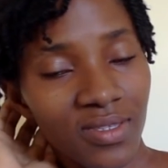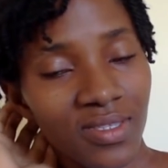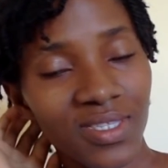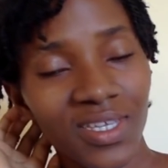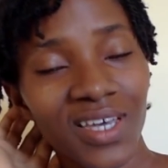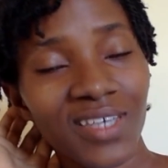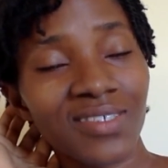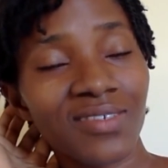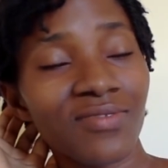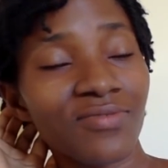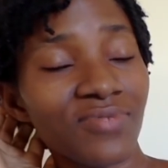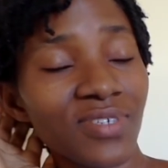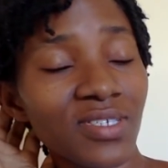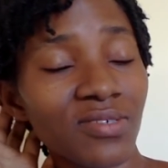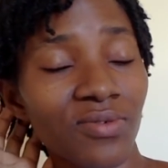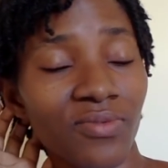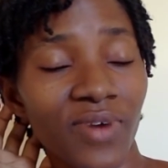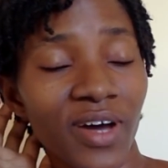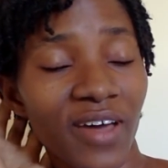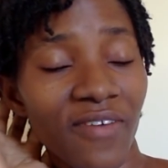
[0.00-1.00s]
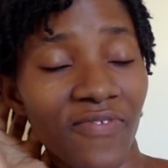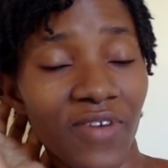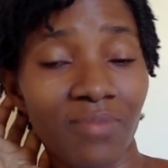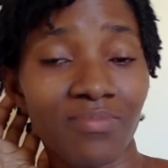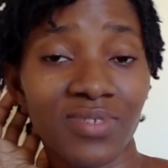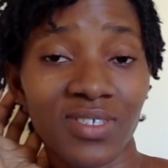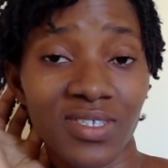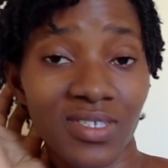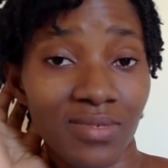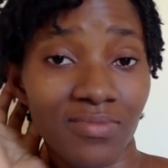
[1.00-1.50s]
There's a reason why
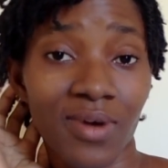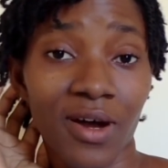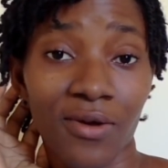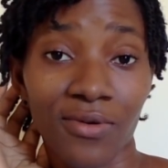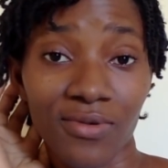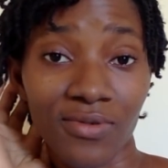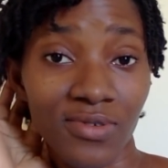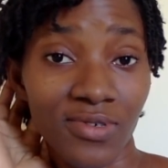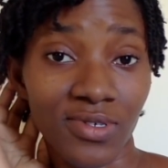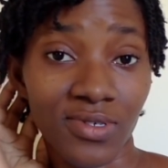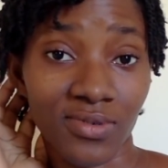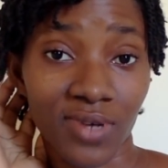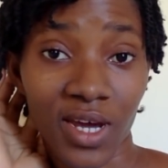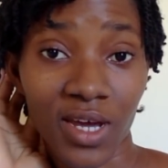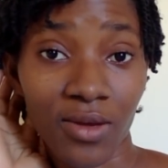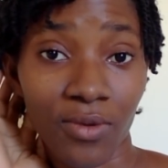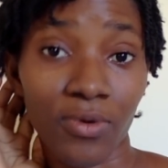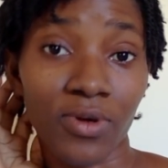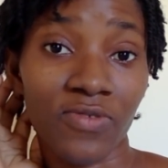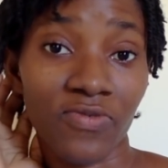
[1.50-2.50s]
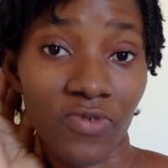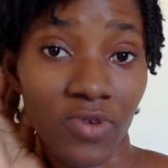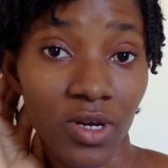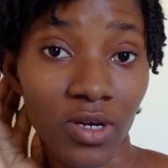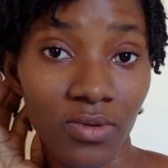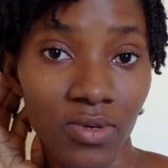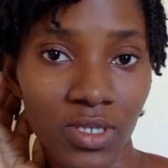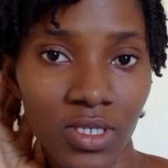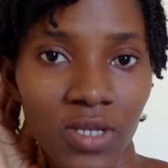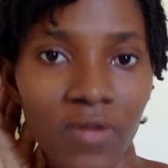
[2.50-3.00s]
feminism arose, right? It was for
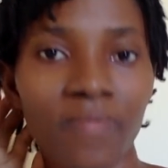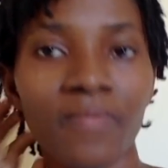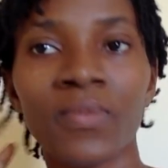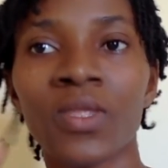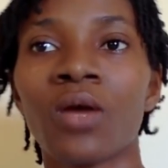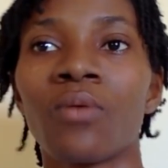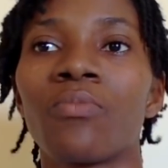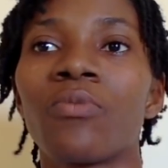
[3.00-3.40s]
a reason.